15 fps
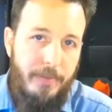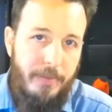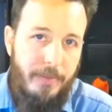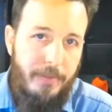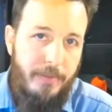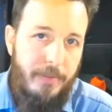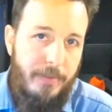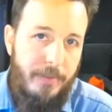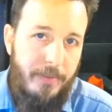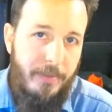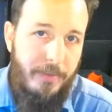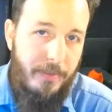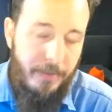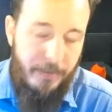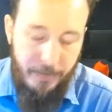
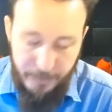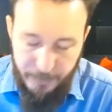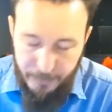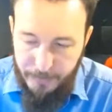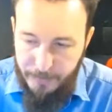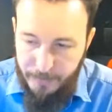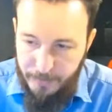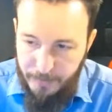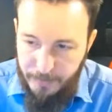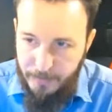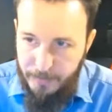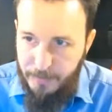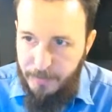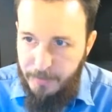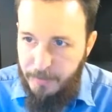
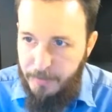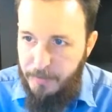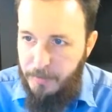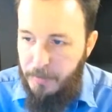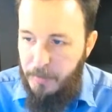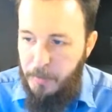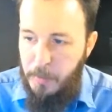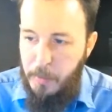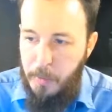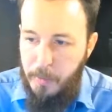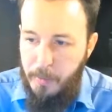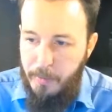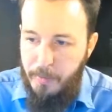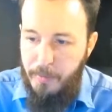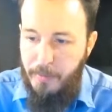
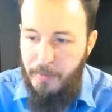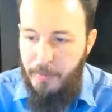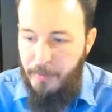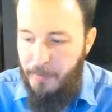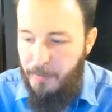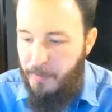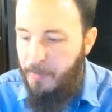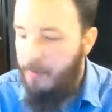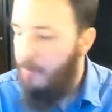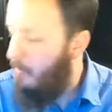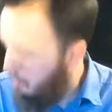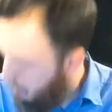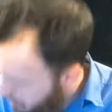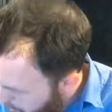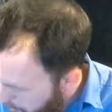
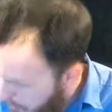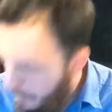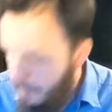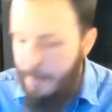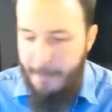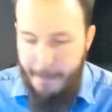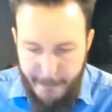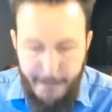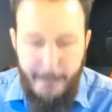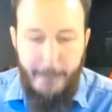[no speech]